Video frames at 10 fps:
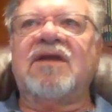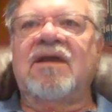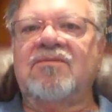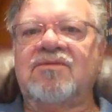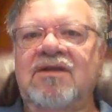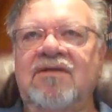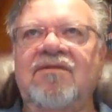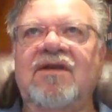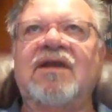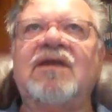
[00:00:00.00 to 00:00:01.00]
cable
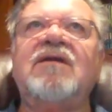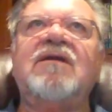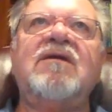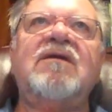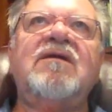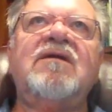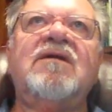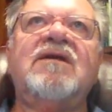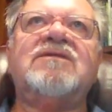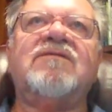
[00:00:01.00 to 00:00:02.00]
TV,
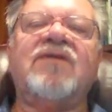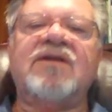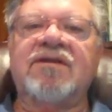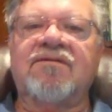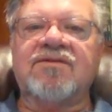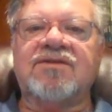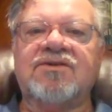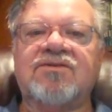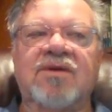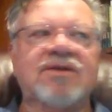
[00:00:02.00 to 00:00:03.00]
it's a very different
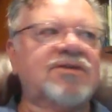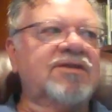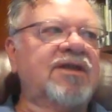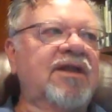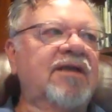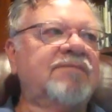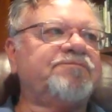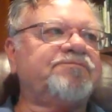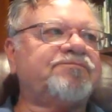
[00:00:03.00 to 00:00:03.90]
situation today.